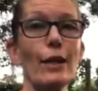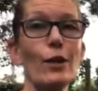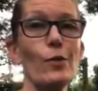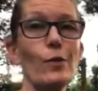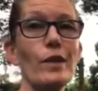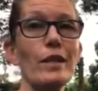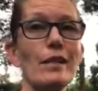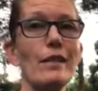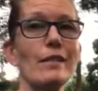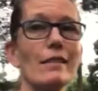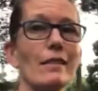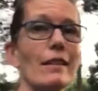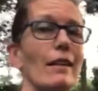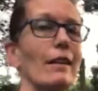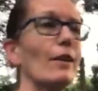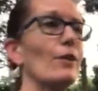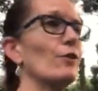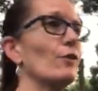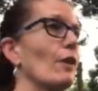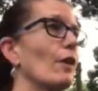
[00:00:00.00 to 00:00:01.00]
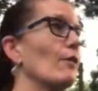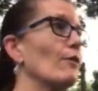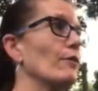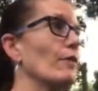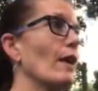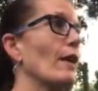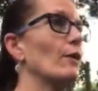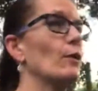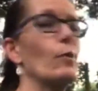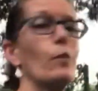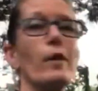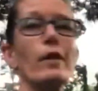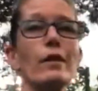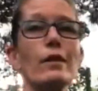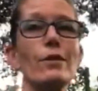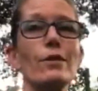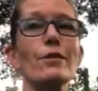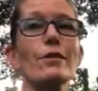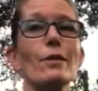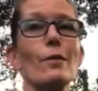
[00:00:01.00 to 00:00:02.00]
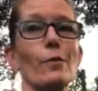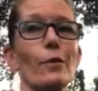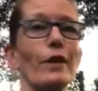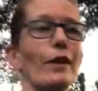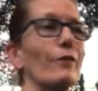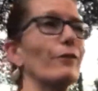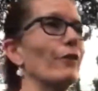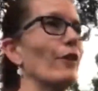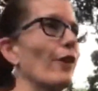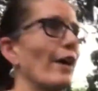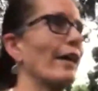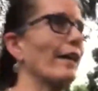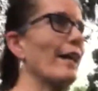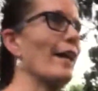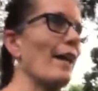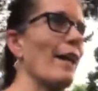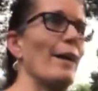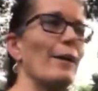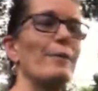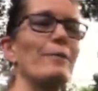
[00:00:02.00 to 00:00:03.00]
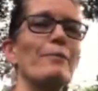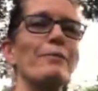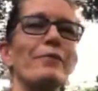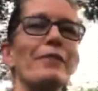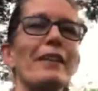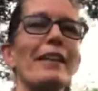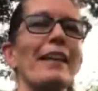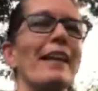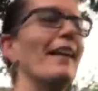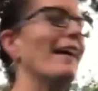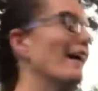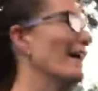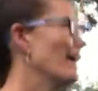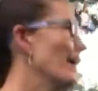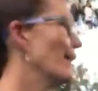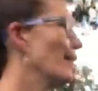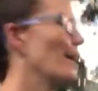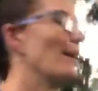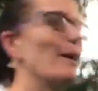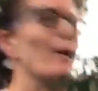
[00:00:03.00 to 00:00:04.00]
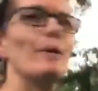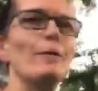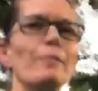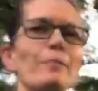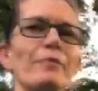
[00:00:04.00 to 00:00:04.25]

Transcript: weeds, and I try to find a way to use them whenever I can. I